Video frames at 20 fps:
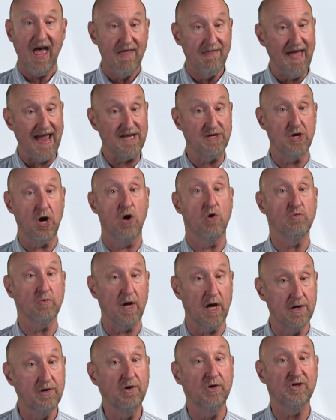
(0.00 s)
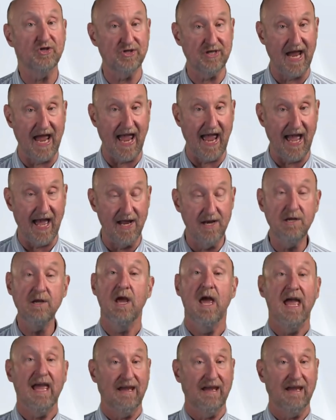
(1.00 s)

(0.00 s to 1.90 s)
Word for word: they don't understand,